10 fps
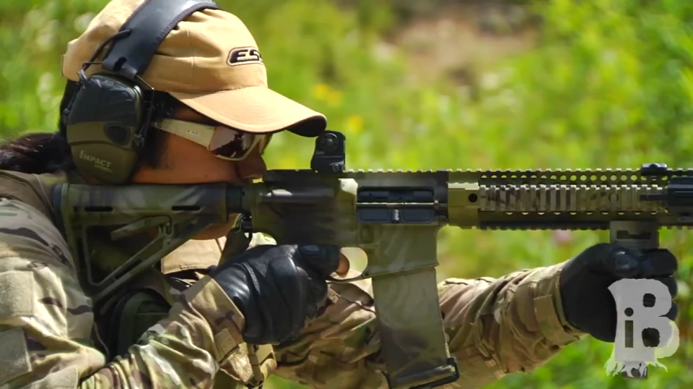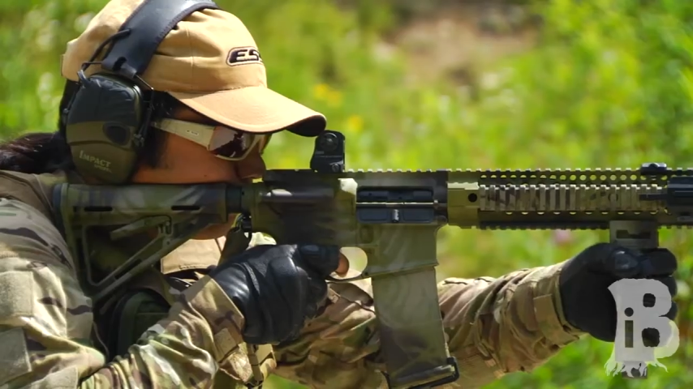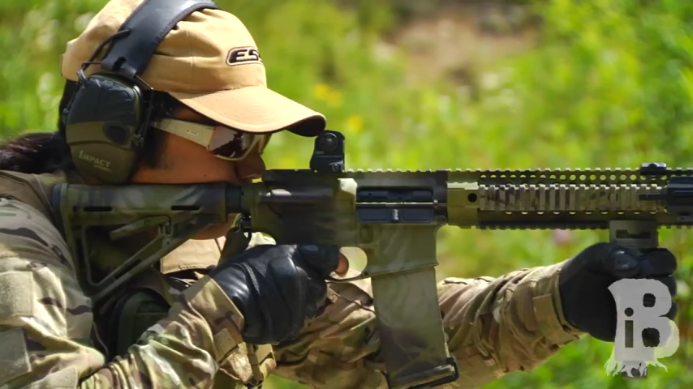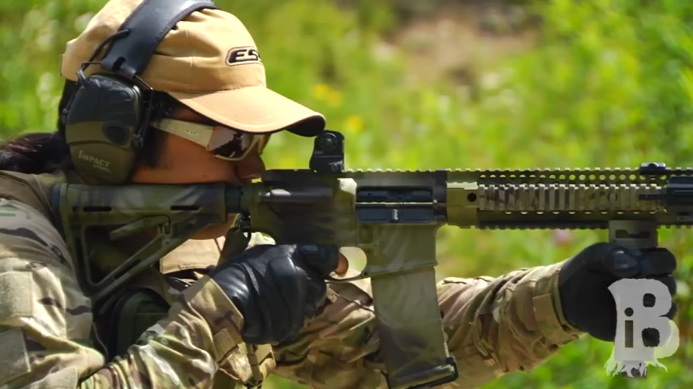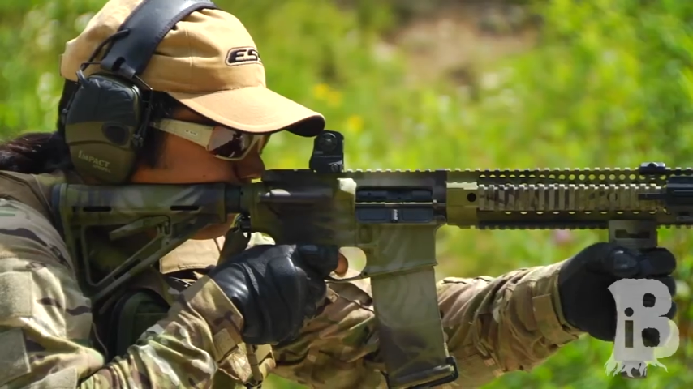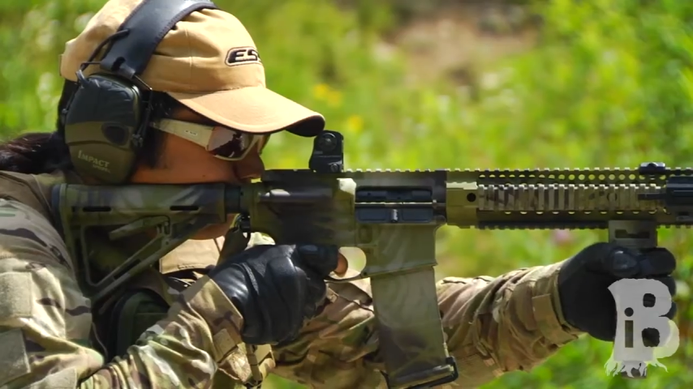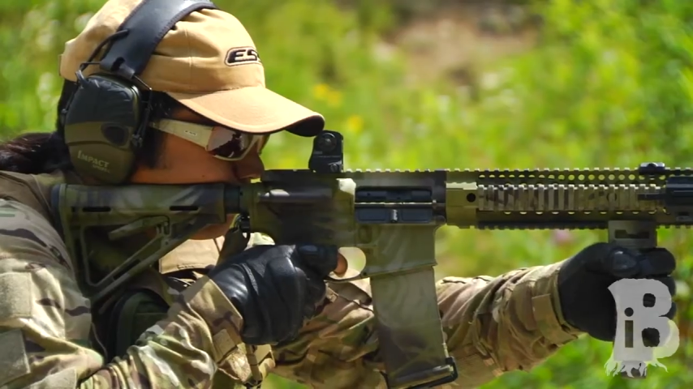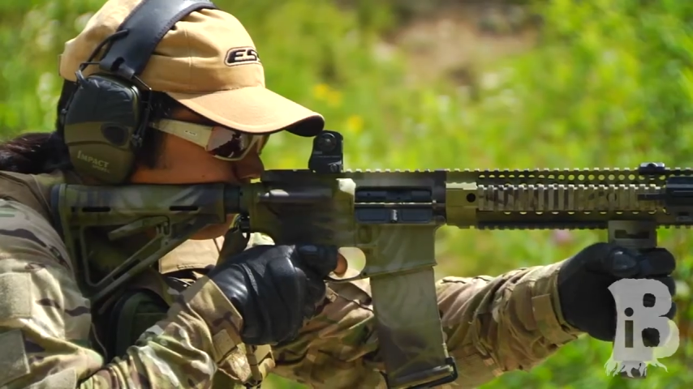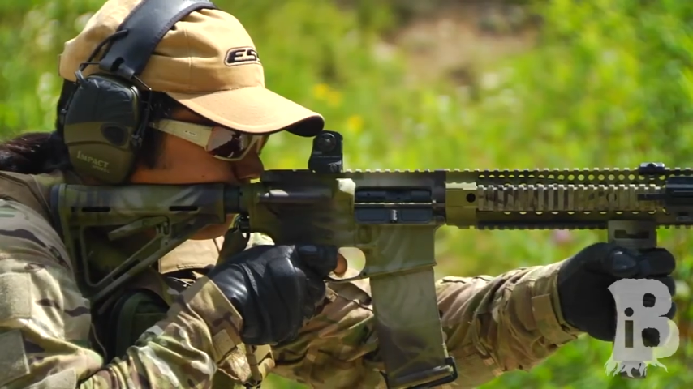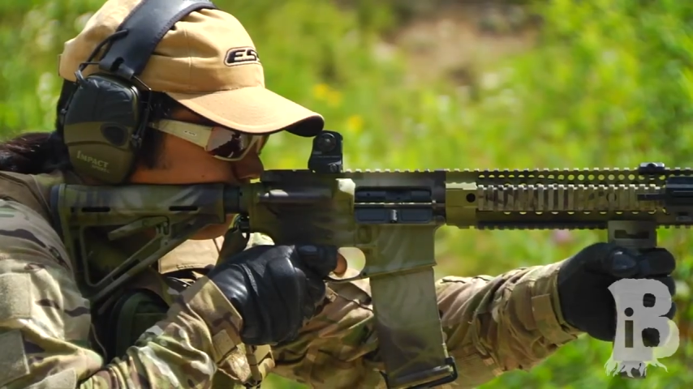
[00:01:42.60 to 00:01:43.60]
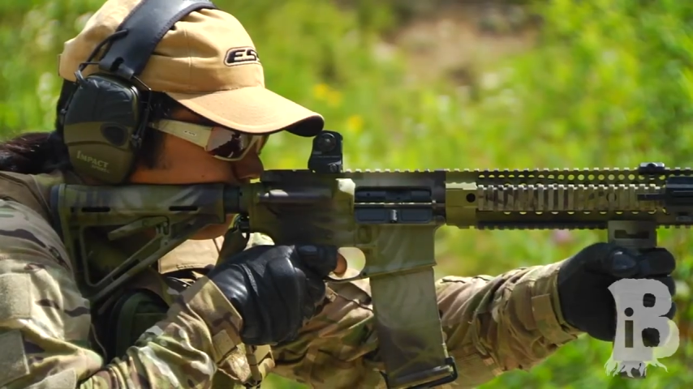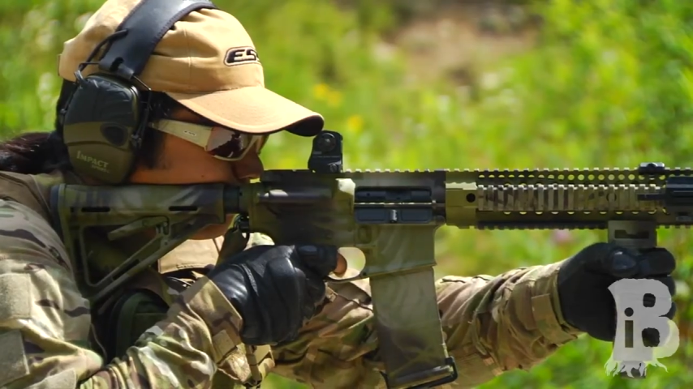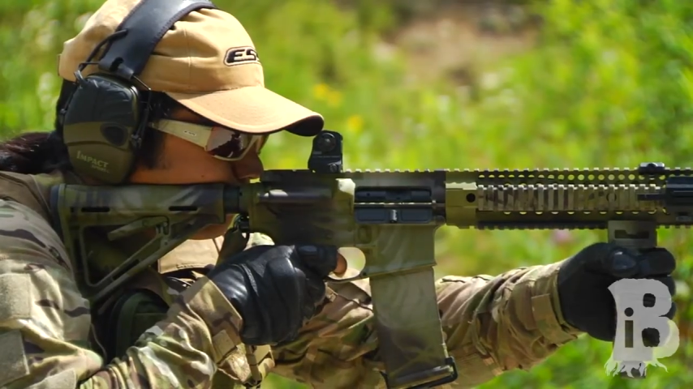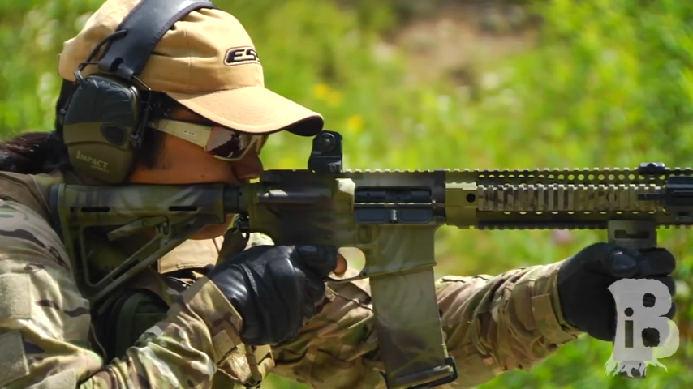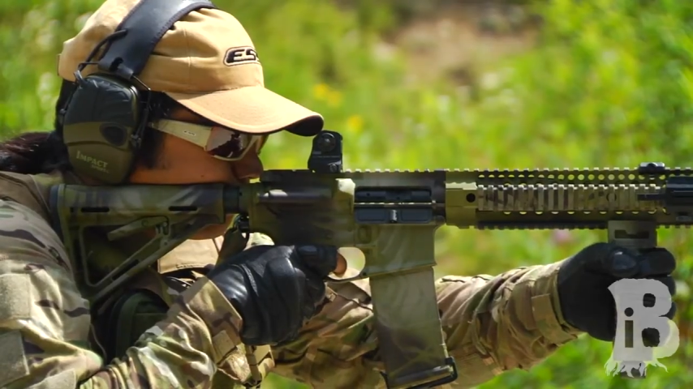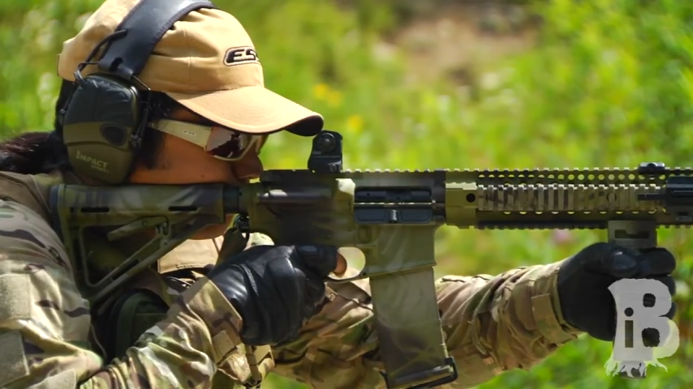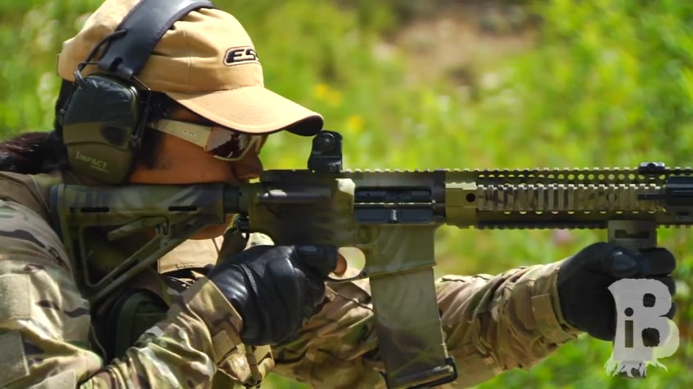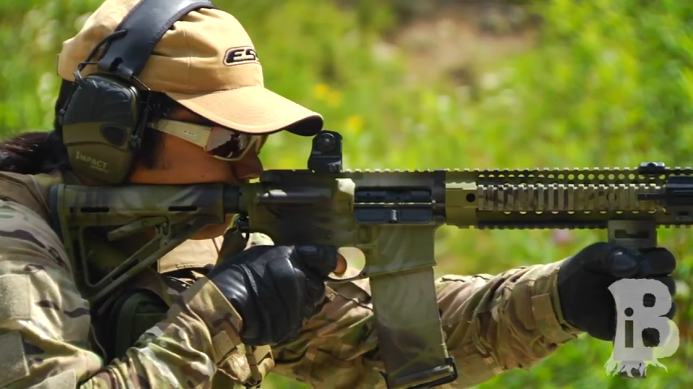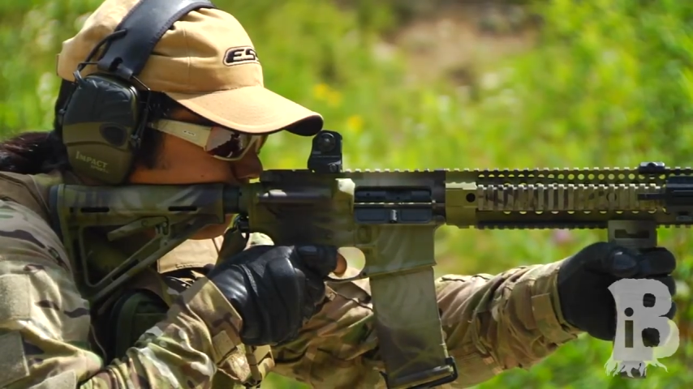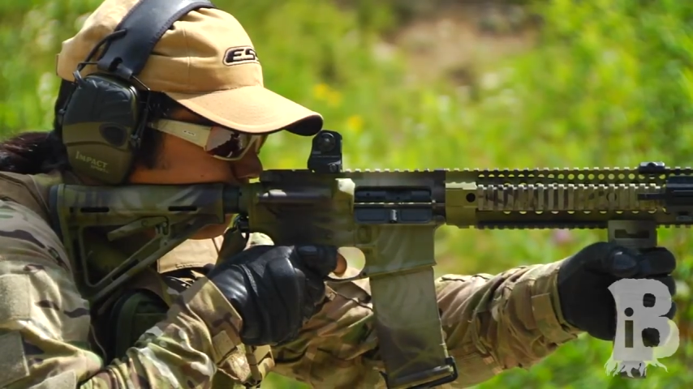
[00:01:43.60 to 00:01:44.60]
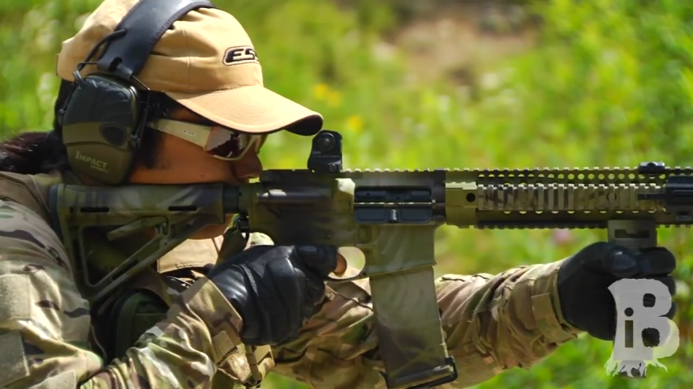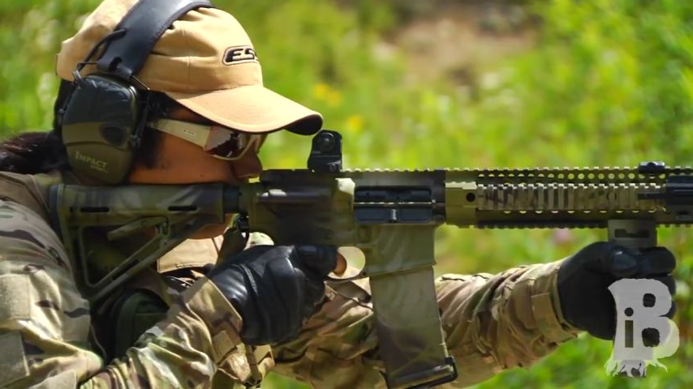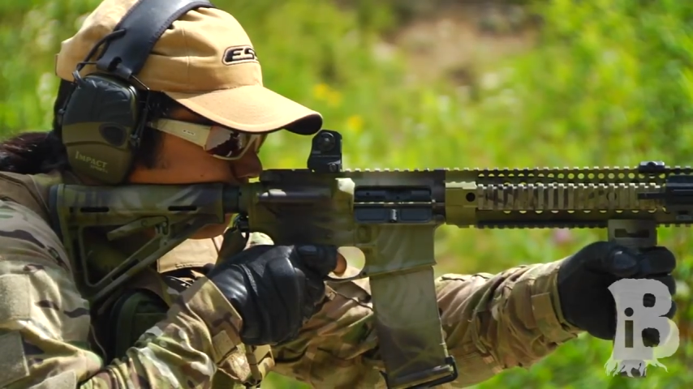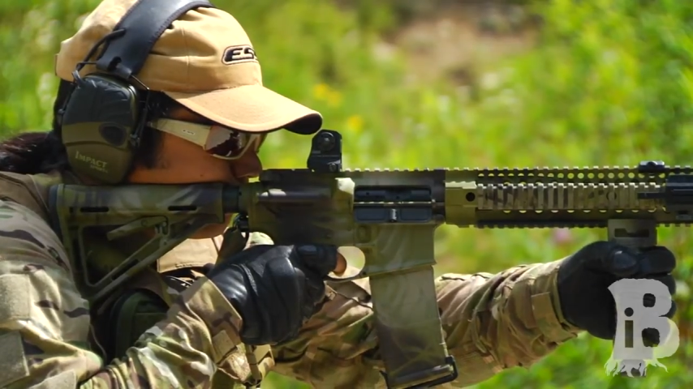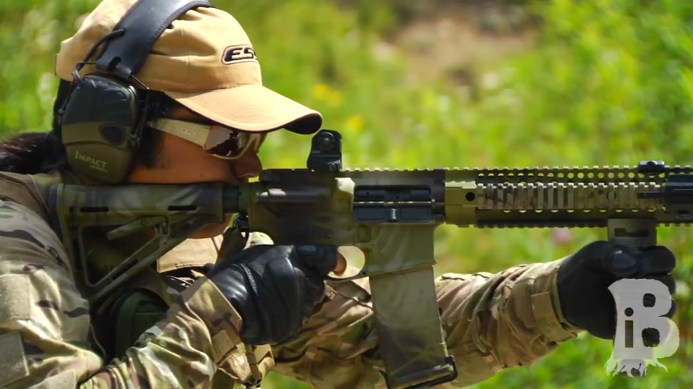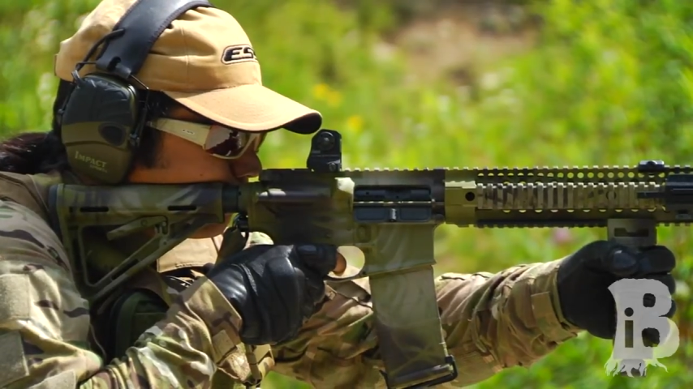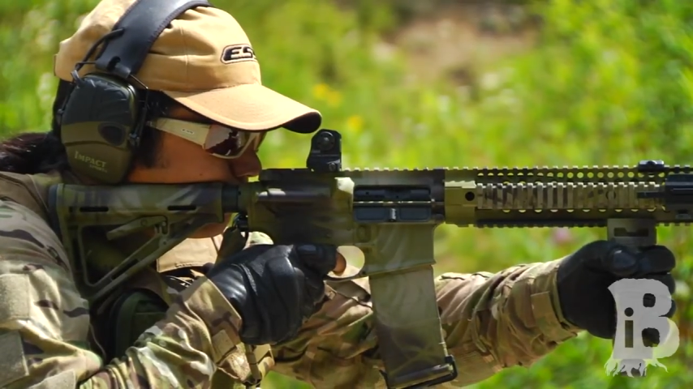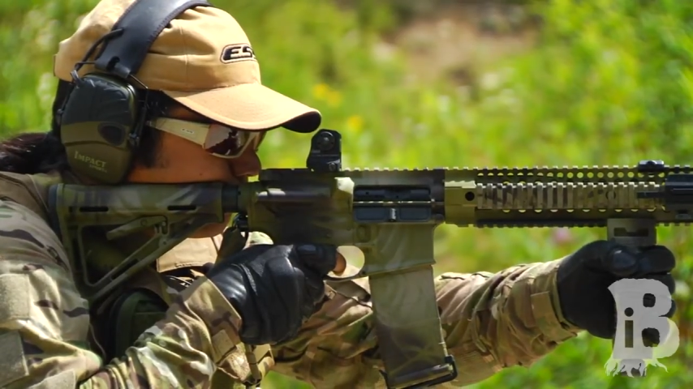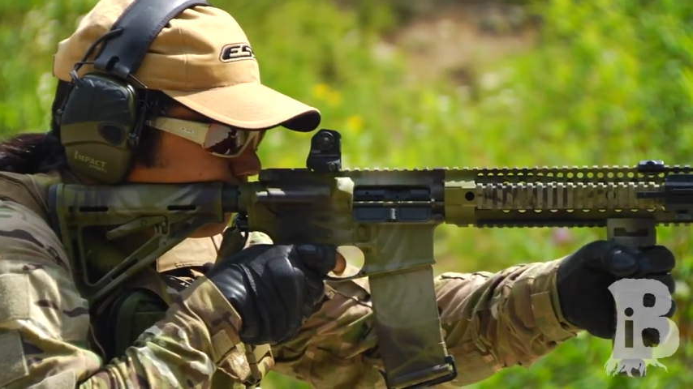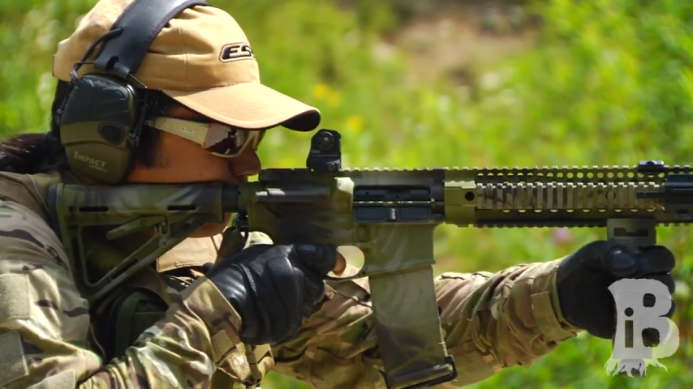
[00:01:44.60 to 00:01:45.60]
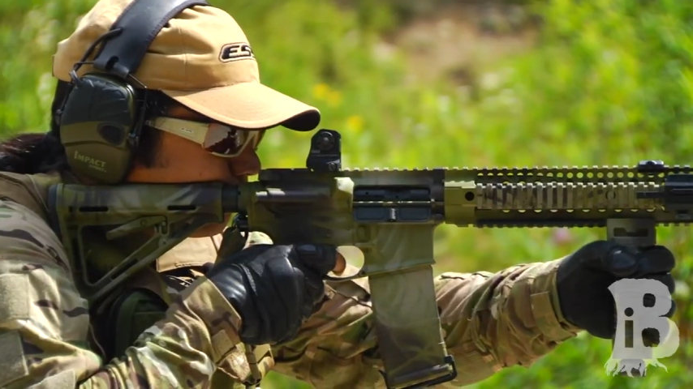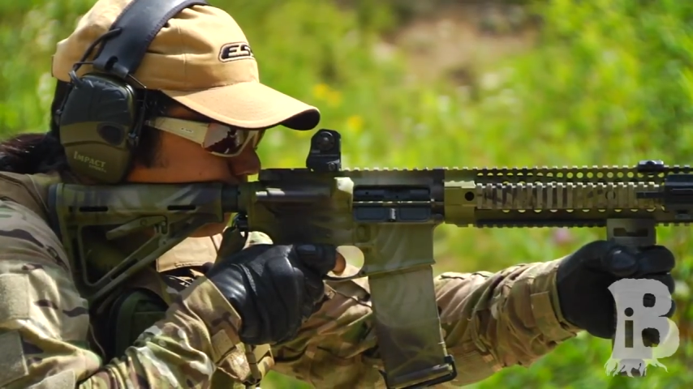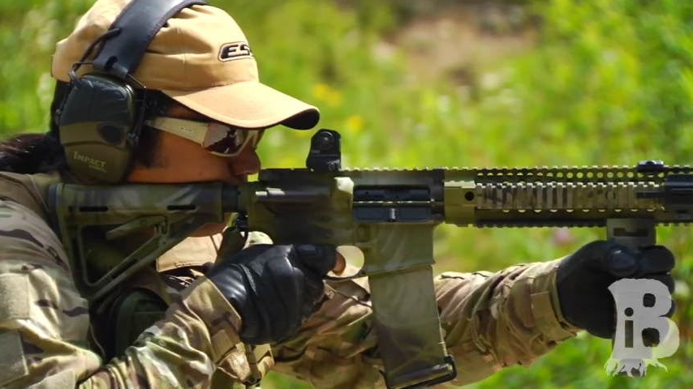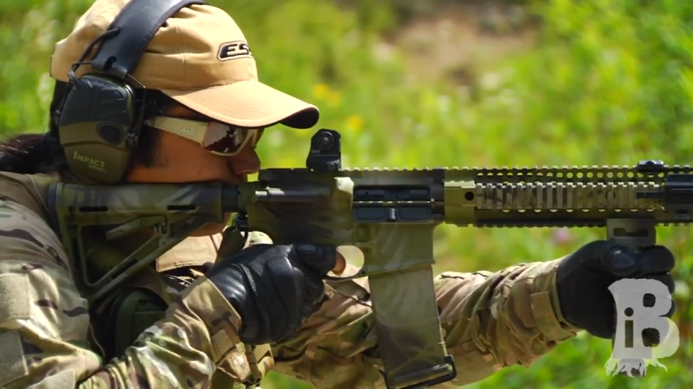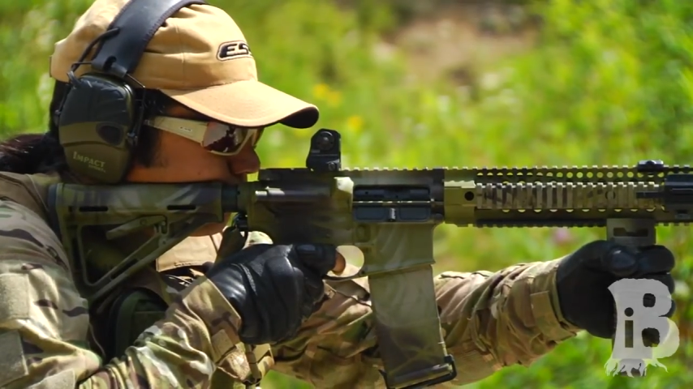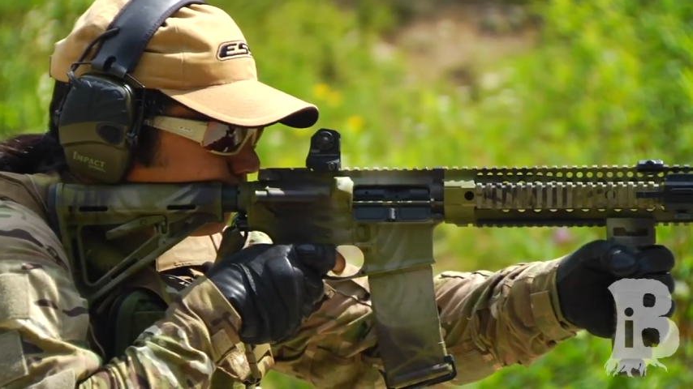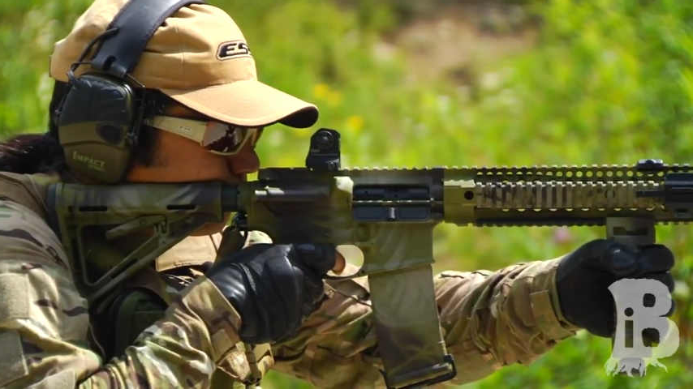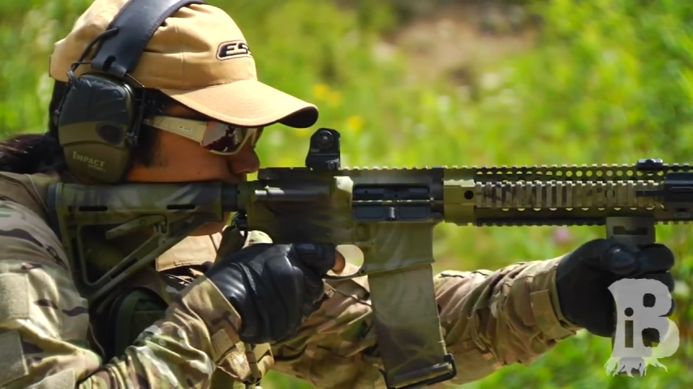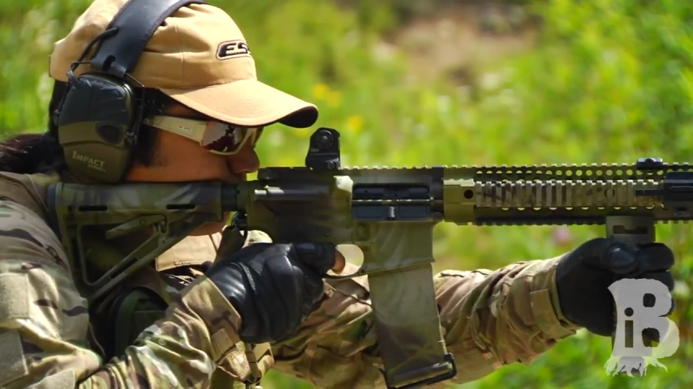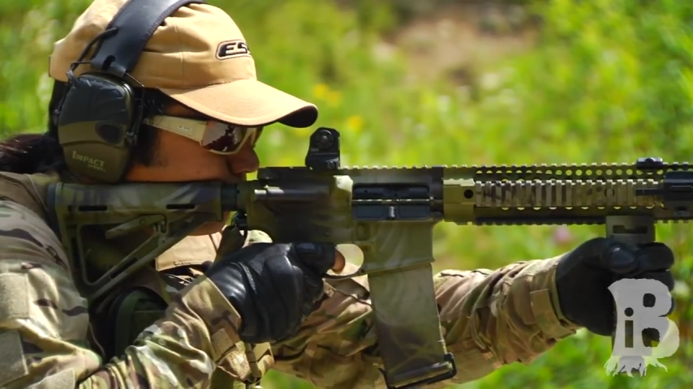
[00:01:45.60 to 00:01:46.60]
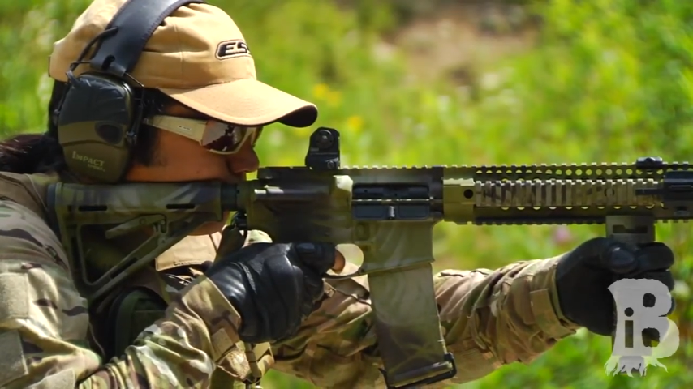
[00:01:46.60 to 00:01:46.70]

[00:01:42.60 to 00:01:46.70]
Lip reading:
[unreadable: no face in view]